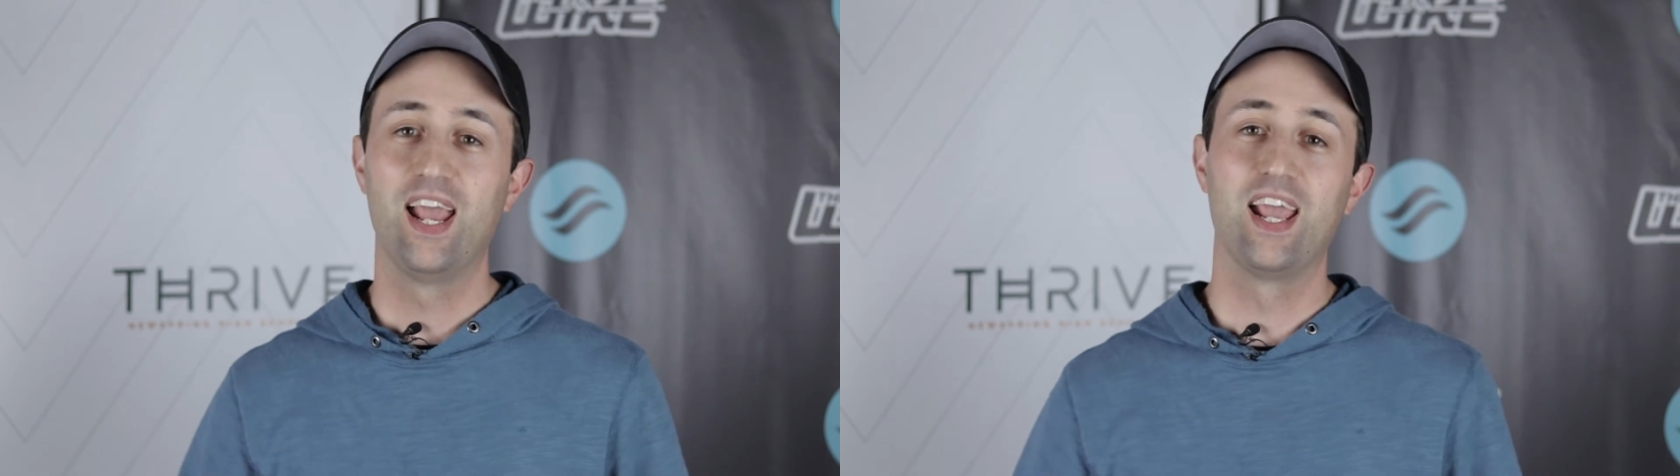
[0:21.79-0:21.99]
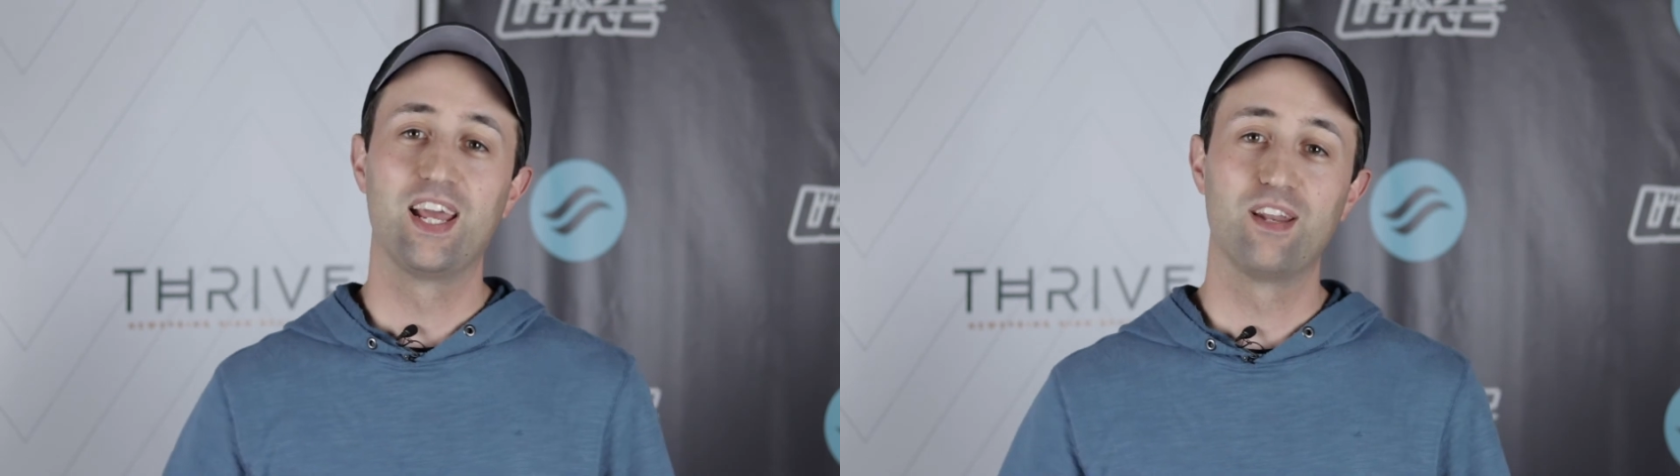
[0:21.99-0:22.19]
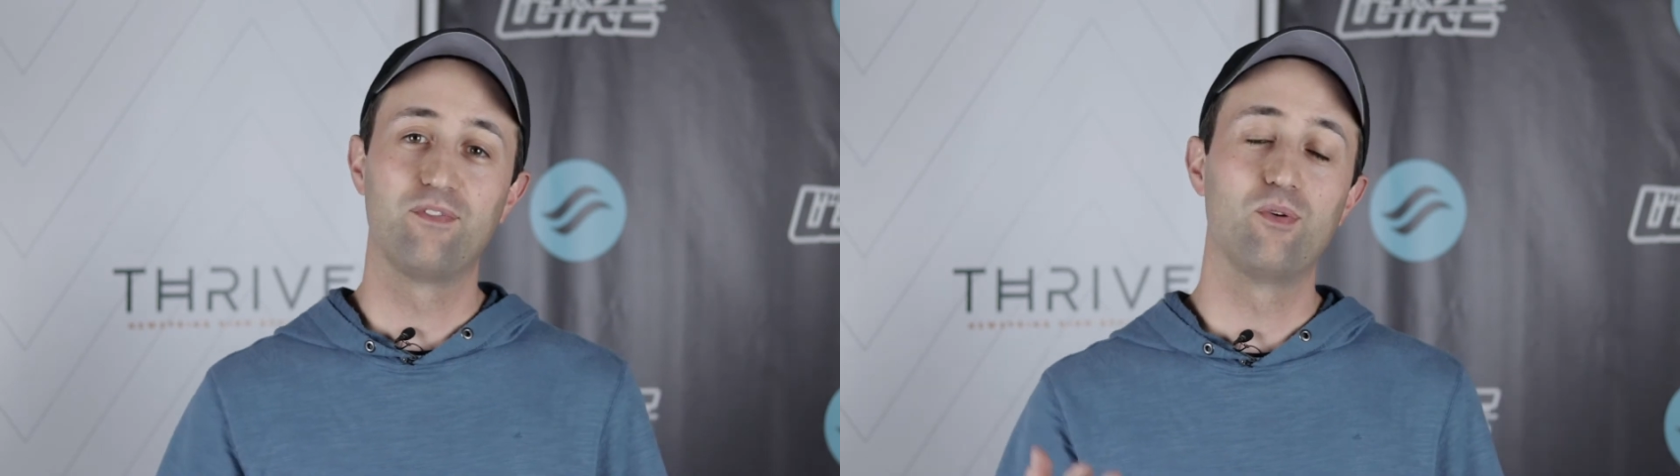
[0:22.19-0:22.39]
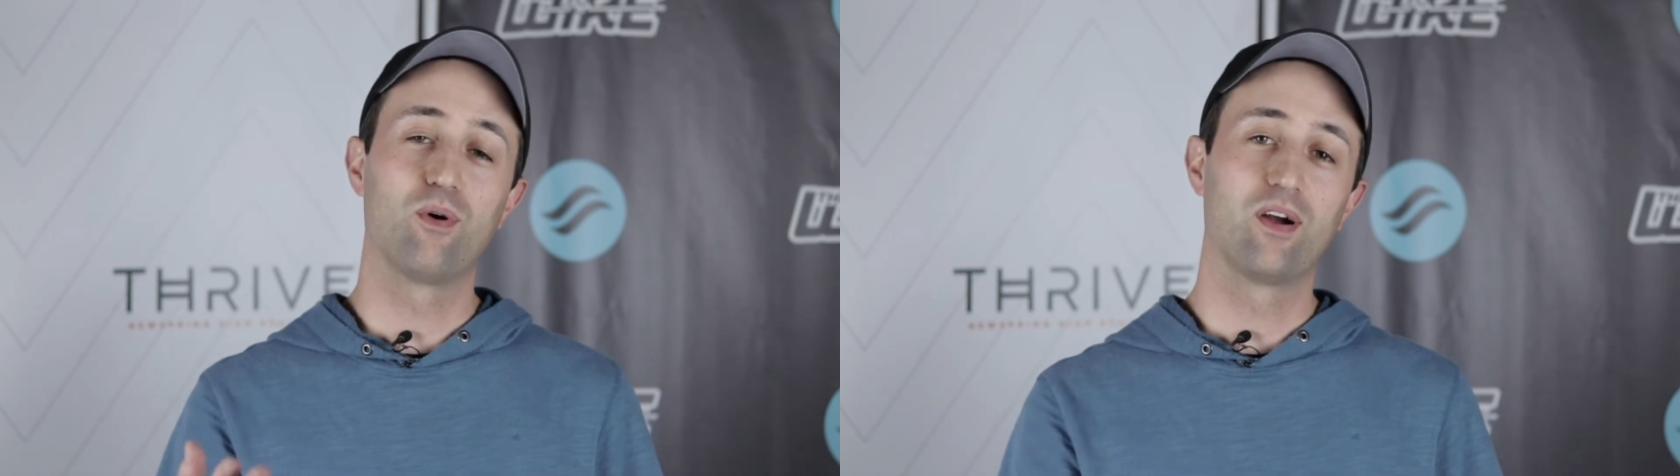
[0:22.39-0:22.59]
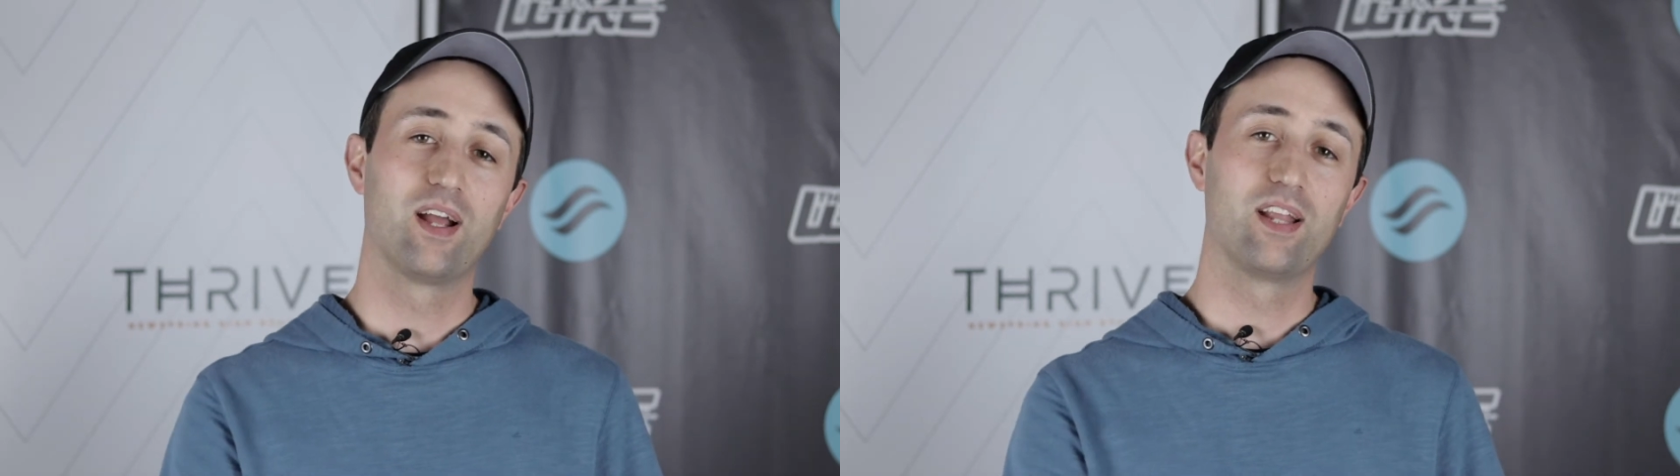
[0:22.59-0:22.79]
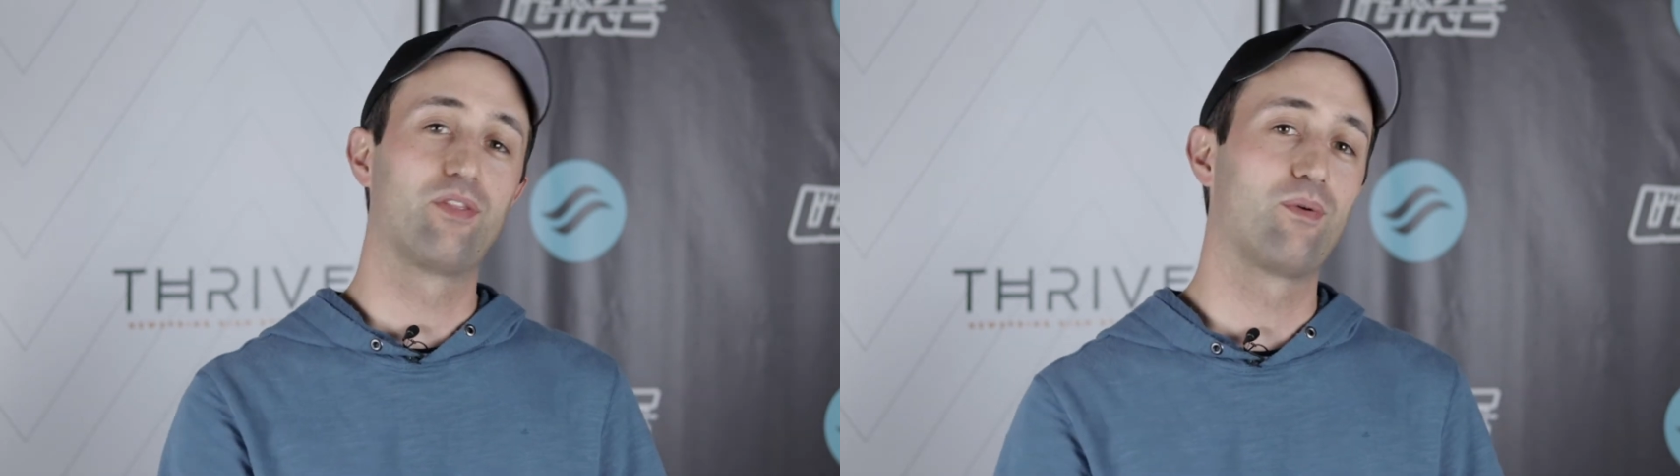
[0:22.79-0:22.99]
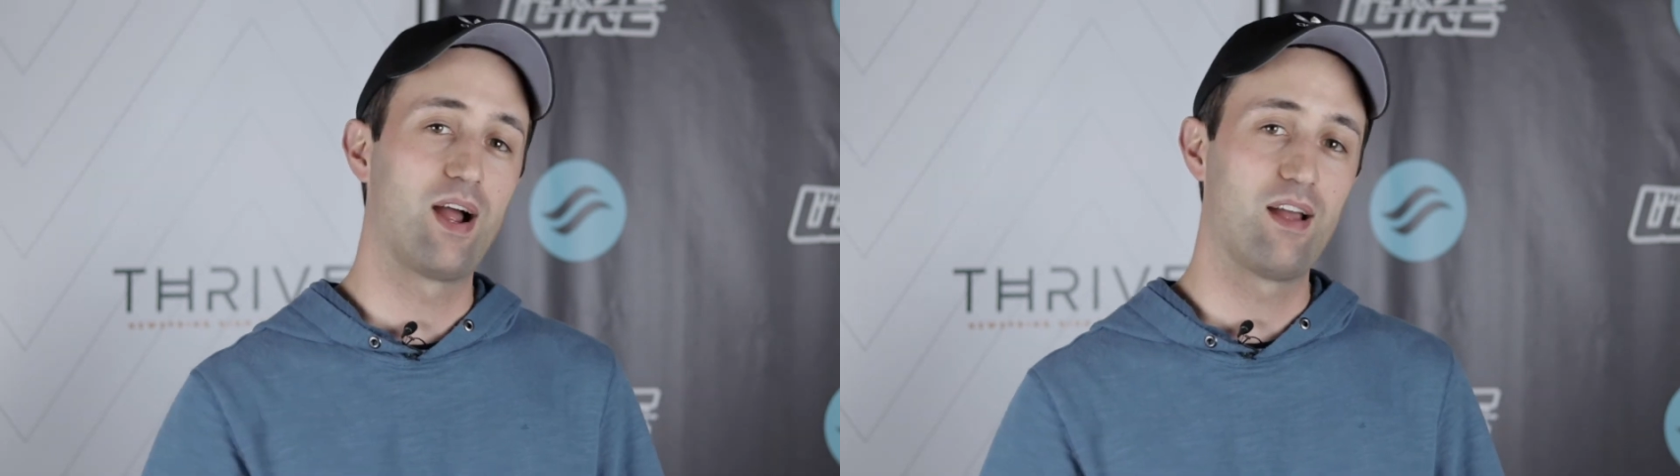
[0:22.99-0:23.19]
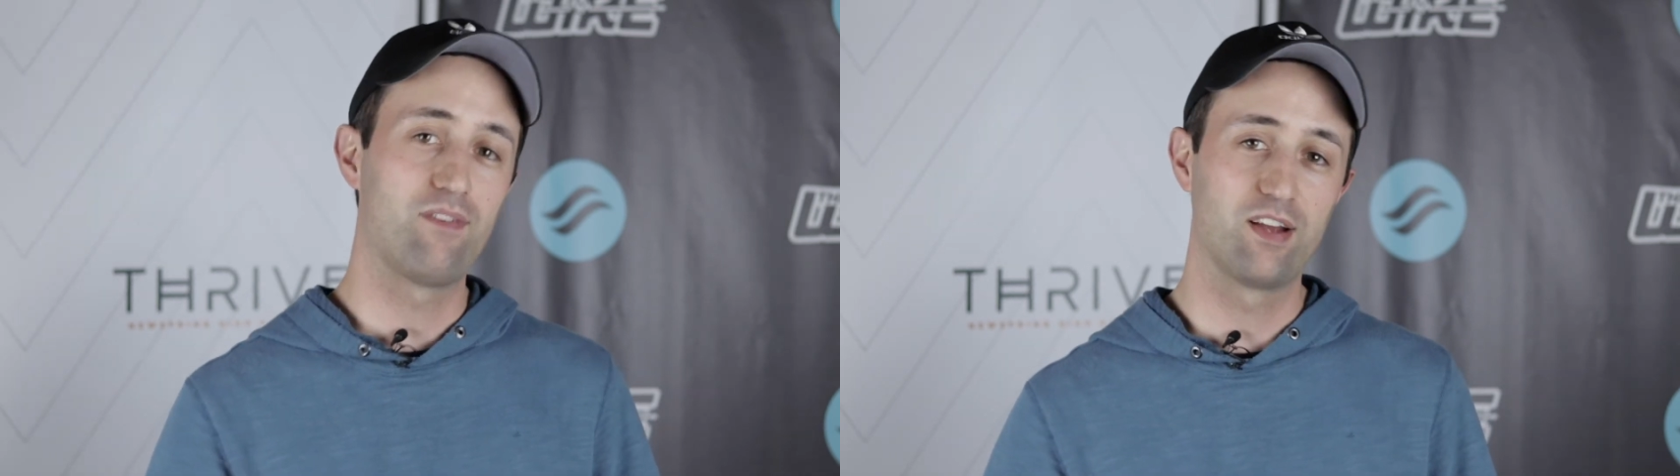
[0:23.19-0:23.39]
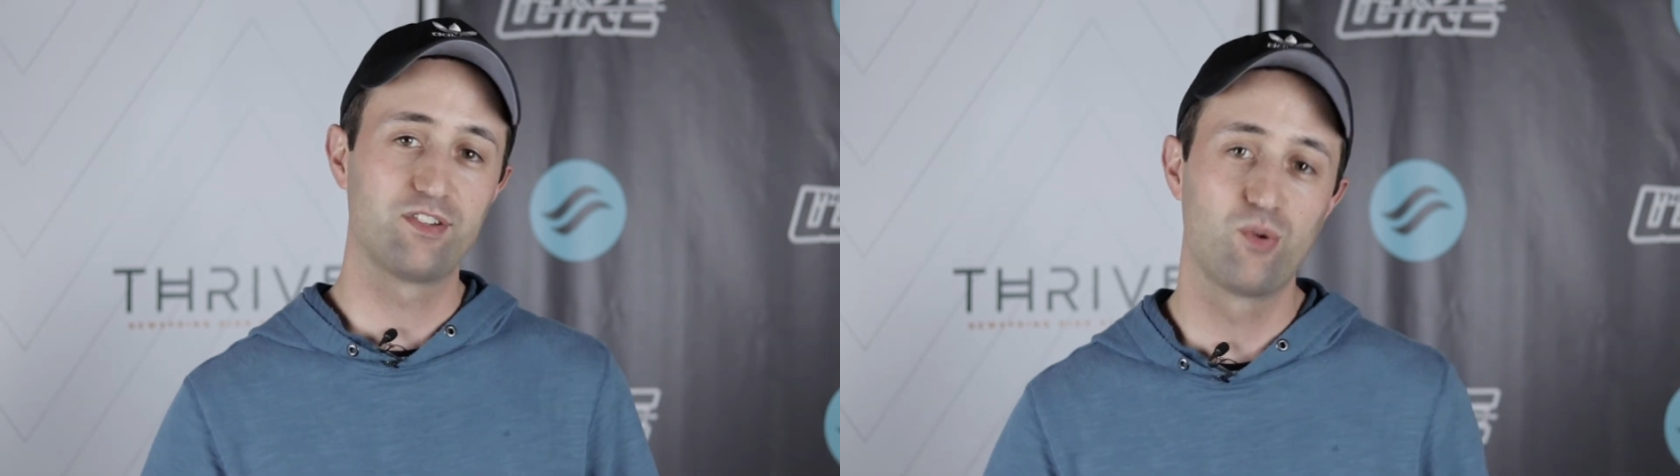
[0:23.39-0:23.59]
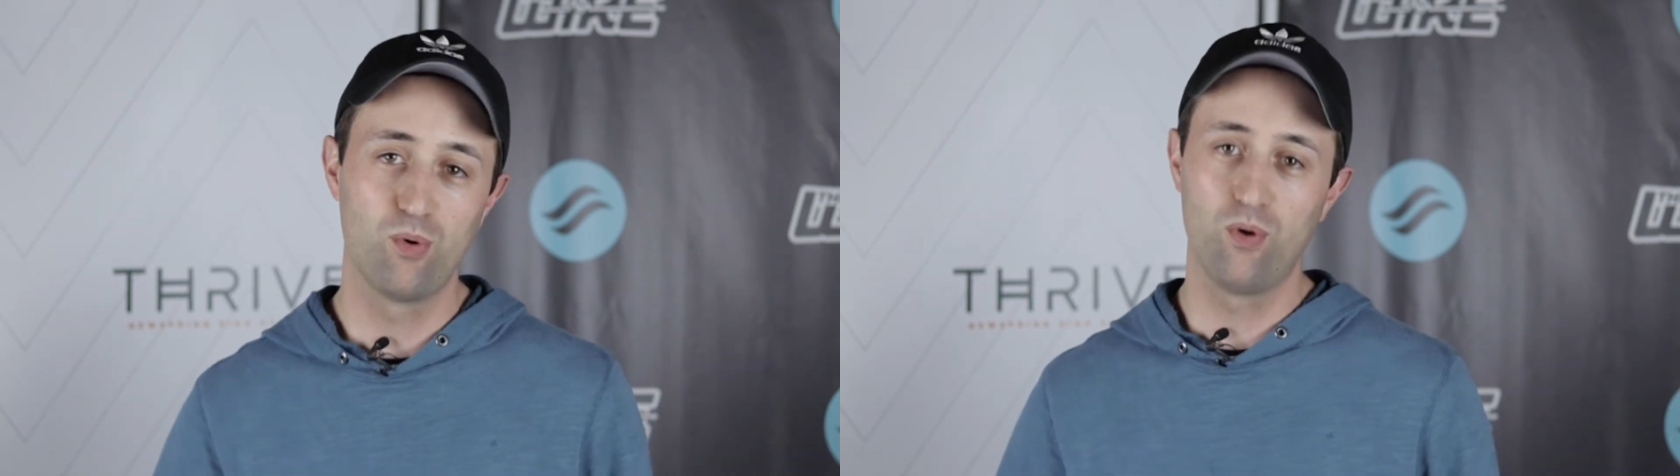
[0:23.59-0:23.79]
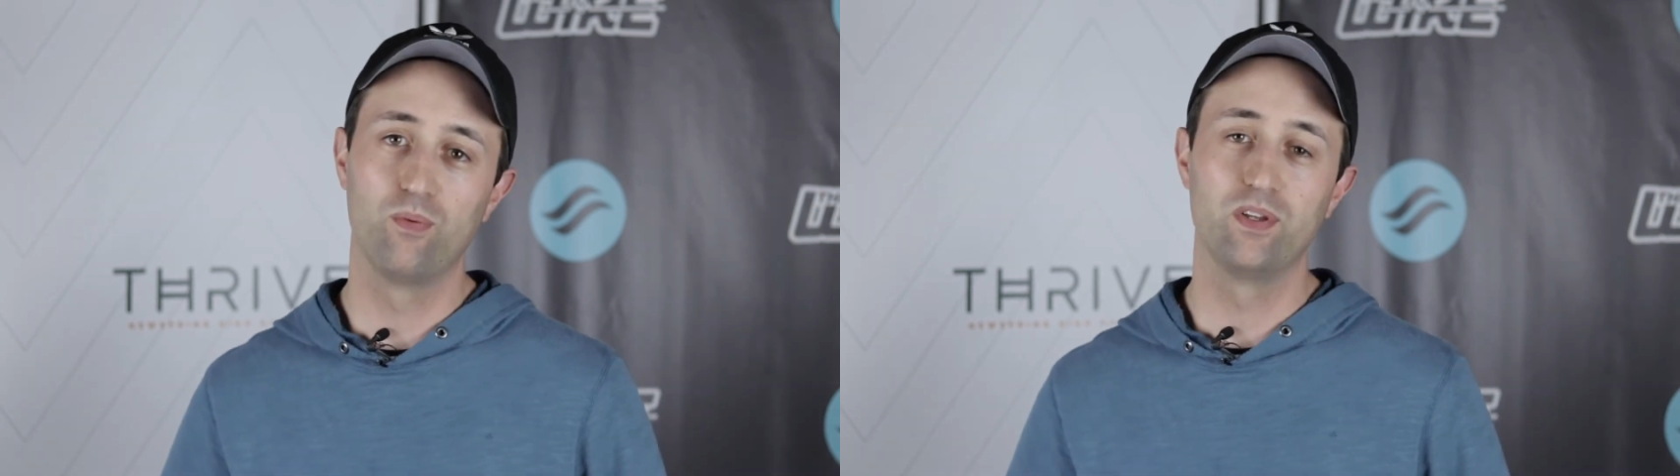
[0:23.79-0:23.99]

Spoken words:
And if you are in Thrive High School,